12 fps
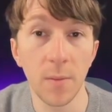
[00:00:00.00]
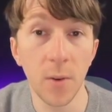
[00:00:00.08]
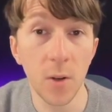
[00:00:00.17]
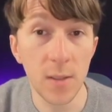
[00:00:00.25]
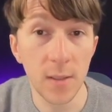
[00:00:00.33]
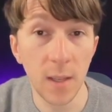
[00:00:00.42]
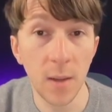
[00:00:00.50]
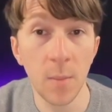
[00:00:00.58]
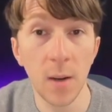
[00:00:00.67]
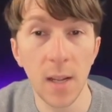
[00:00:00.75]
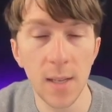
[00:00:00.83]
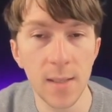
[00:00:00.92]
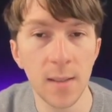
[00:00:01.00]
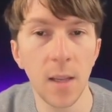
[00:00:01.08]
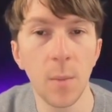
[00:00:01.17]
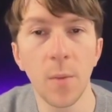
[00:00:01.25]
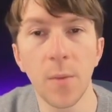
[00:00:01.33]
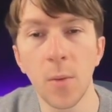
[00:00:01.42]
first name, last
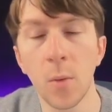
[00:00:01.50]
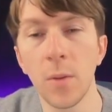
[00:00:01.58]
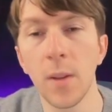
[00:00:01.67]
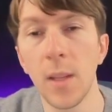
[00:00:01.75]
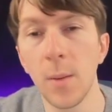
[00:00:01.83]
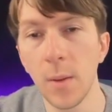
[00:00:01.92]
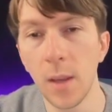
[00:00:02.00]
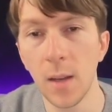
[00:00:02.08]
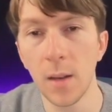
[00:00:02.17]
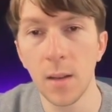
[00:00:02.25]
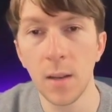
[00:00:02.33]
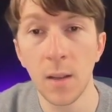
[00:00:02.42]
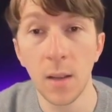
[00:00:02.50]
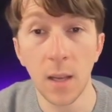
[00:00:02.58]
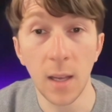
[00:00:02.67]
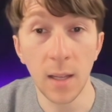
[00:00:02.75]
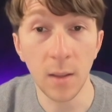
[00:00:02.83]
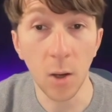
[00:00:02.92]
name, phone, email,
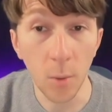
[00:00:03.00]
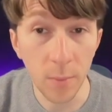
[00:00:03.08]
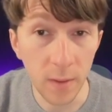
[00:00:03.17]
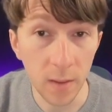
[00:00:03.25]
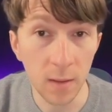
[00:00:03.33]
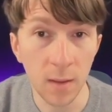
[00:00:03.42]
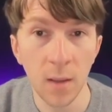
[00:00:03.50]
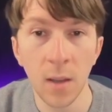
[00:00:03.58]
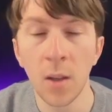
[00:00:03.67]
and opt-in.